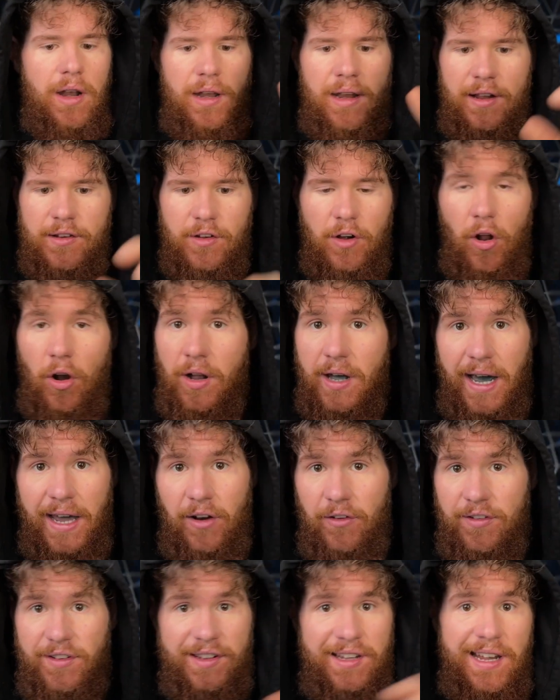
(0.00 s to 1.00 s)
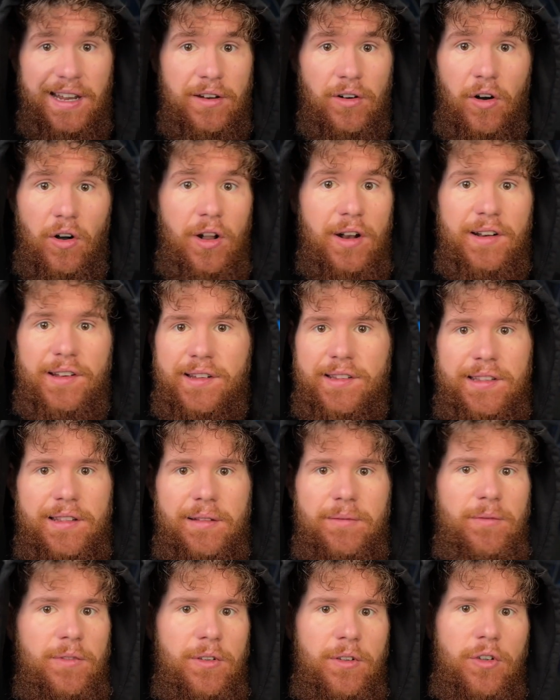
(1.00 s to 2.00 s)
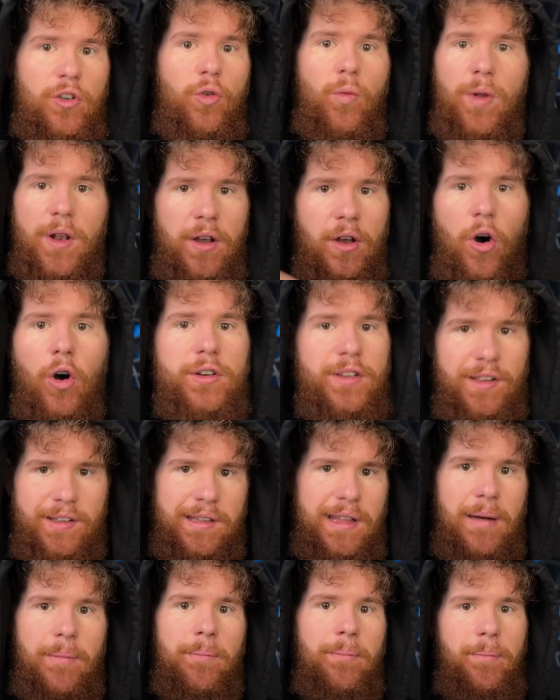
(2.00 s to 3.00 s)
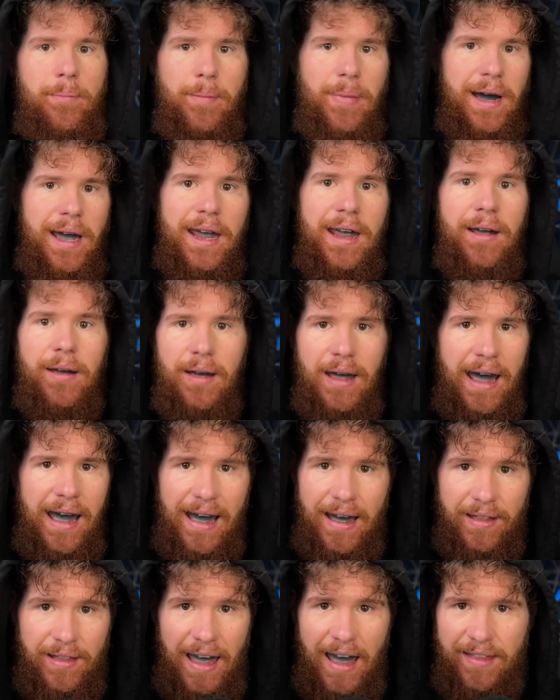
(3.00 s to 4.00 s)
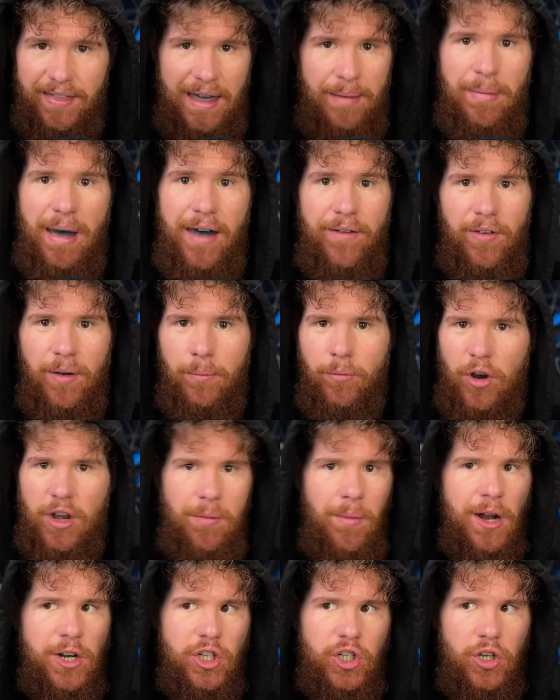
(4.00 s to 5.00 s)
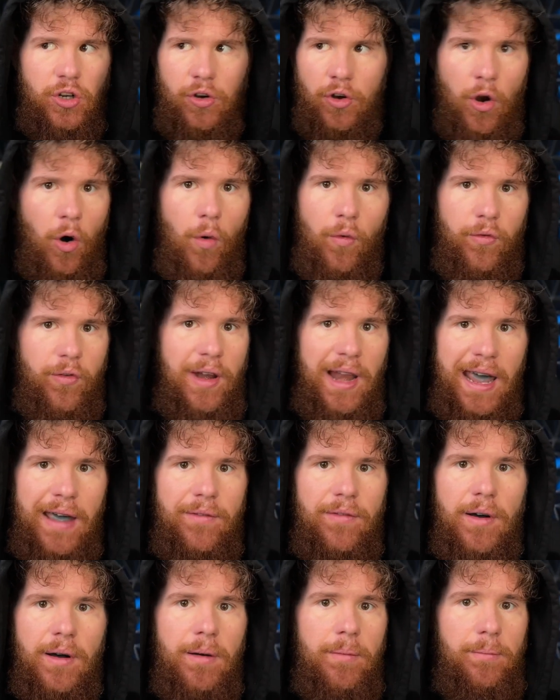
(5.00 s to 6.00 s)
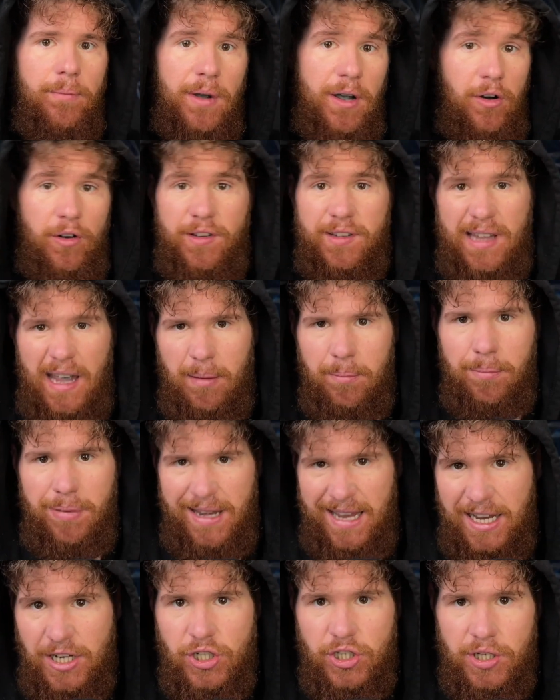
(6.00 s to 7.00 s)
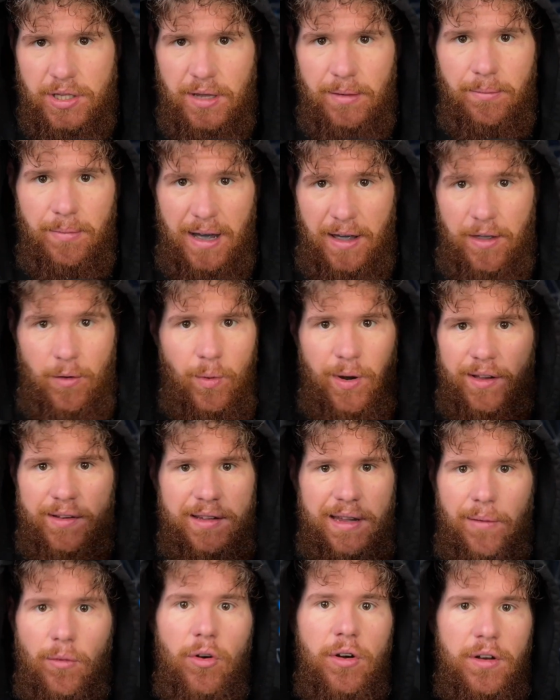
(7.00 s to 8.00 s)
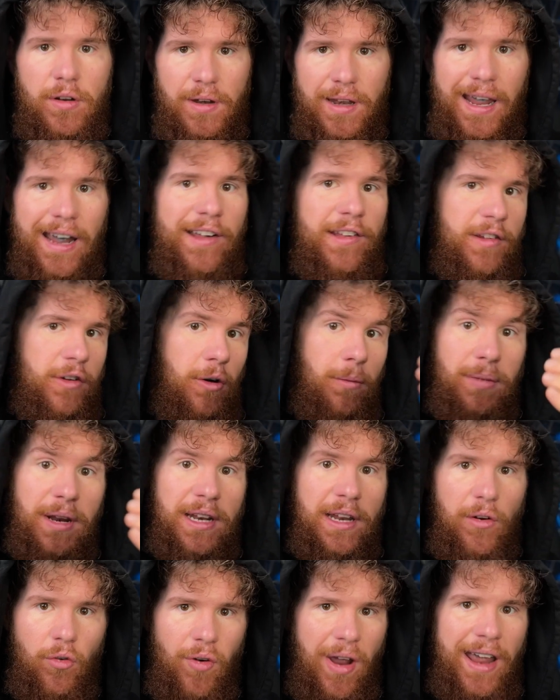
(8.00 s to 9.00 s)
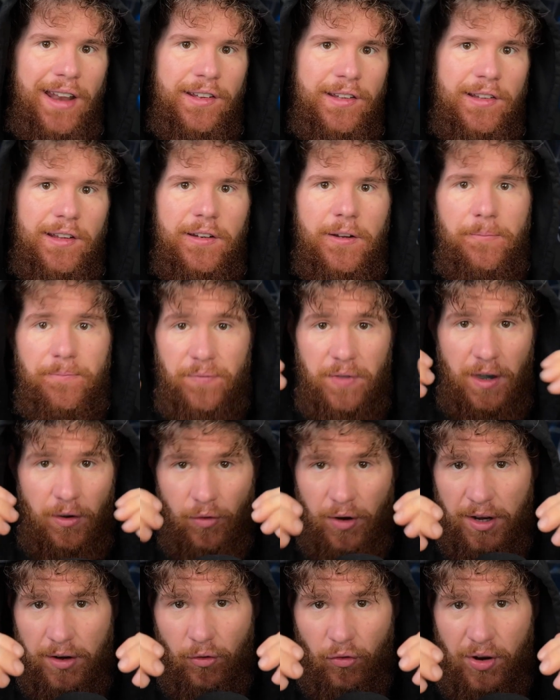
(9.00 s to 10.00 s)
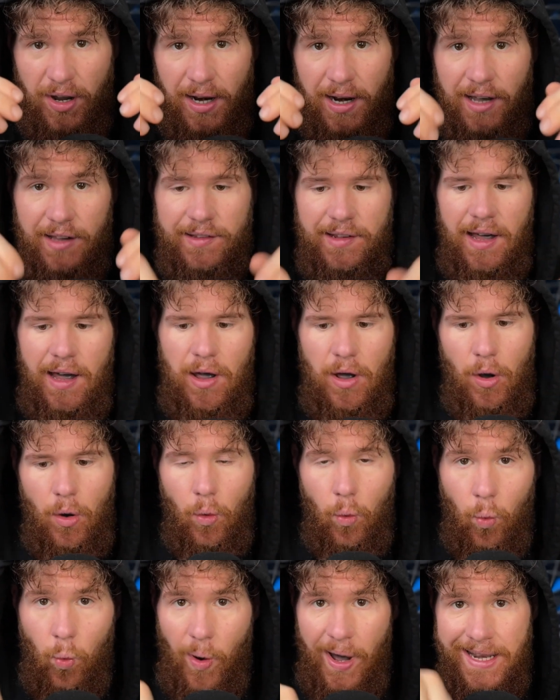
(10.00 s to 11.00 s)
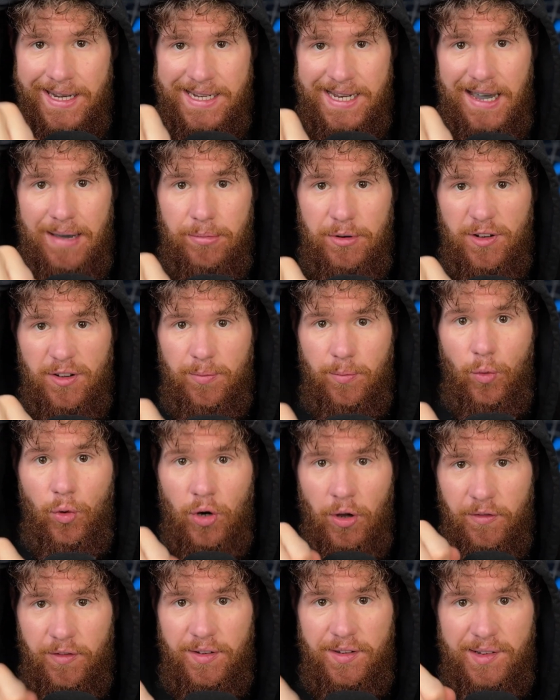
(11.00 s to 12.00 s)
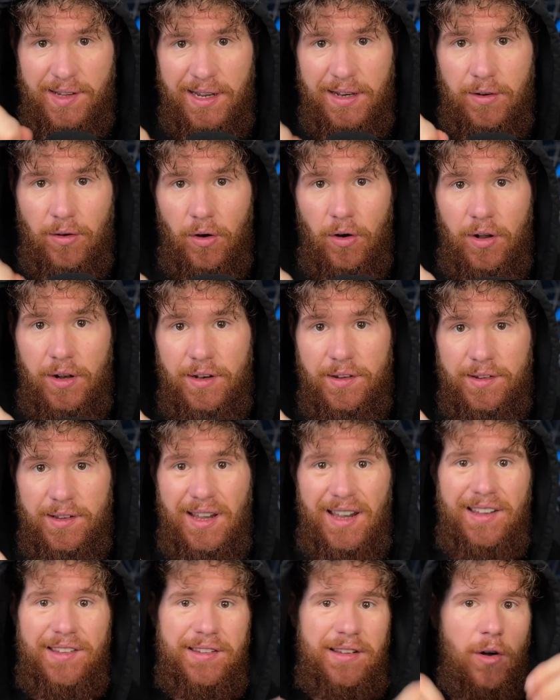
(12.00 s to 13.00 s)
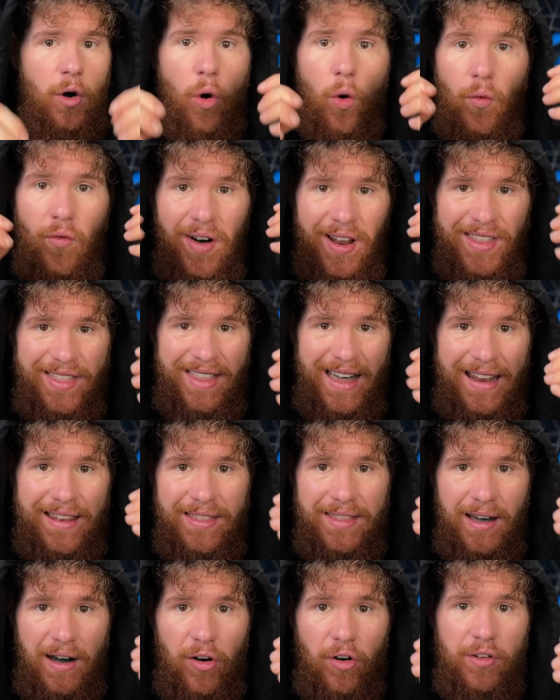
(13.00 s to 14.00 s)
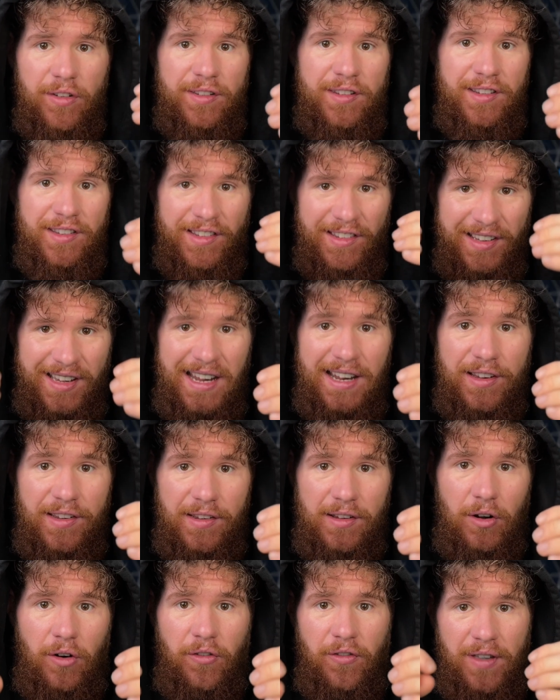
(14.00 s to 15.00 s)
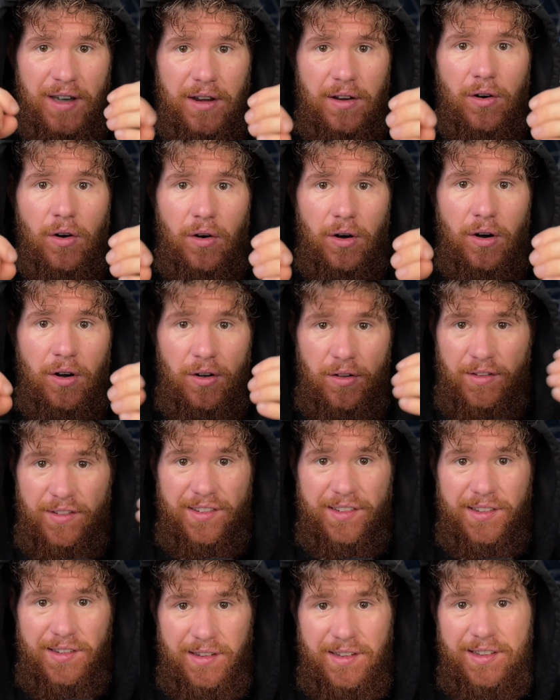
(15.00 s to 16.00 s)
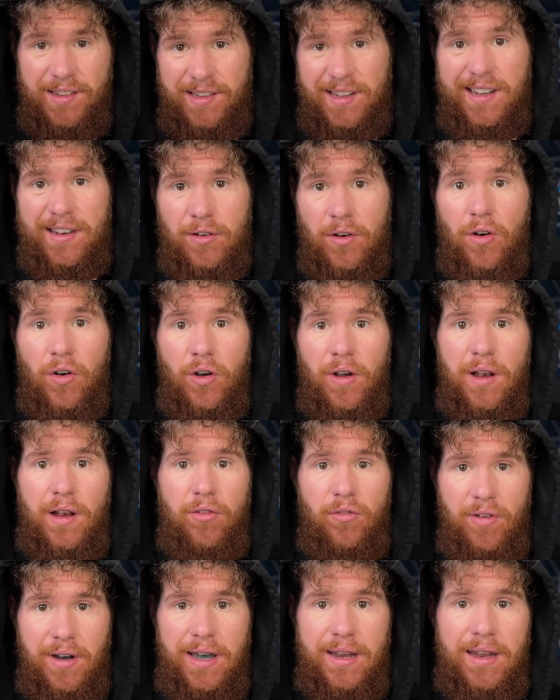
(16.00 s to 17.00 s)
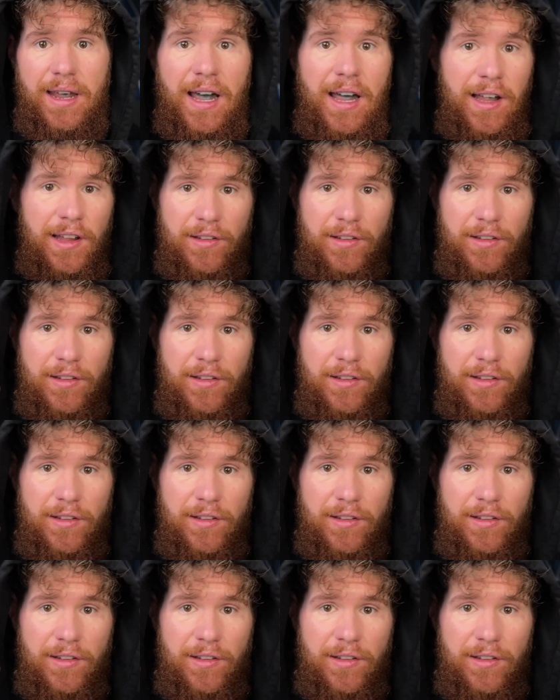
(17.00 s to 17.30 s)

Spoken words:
There's all kind of seed oils. You will notice them by them having pretty much no flavor because they bleach them. Otherwise, they would taste completely rancid. You need to realize 1 tablespoon of seed oils is over 10,000 seeds of that seed oil, right?